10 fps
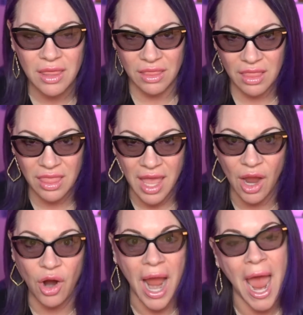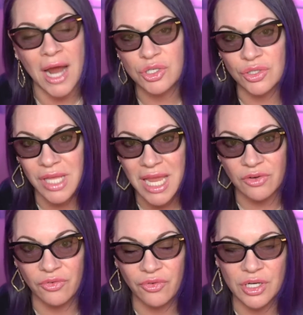that they are actually
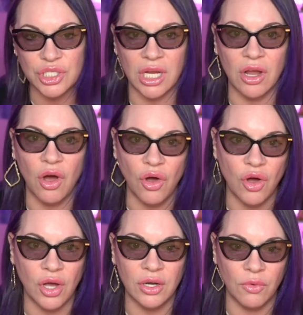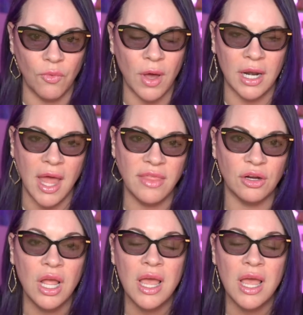infringing on one another.